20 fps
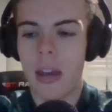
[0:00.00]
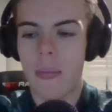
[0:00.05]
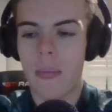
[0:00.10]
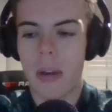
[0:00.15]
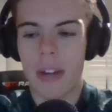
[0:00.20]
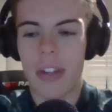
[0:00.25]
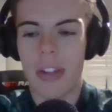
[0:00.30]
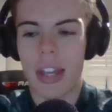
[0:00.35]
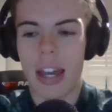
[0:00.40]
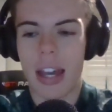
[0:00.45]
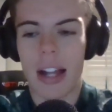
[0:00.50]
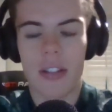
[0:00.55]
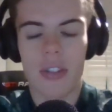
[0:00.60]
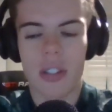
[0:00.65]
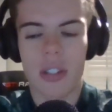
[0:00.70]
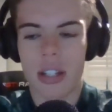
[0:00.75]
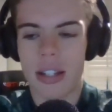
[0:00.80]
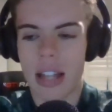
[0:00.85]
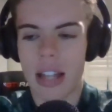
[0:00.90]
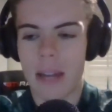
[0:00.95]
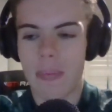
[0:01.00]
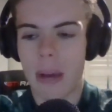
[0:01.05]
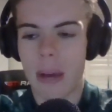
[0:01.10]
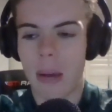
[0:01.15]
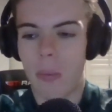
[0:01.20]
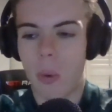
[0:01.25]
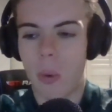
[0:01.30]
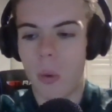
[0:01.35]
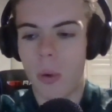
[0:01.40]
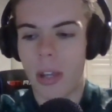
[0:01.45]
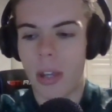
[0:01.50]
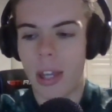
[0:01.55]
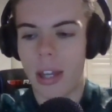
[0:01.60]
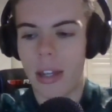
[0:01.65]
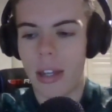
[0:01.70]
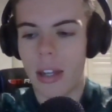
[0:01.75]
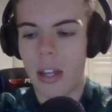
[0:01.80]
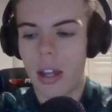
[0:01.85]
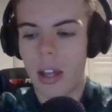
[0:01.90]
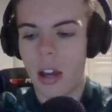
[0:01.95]
But I think Ange is a dead man
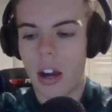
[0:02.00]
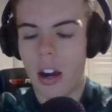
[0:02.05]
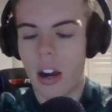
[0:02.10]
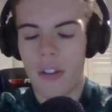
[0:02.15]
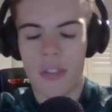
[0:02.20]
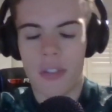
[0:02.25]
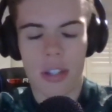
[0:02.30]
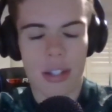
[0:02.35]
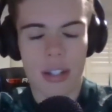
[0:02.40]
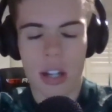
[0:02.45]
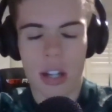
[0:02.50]
walking after this,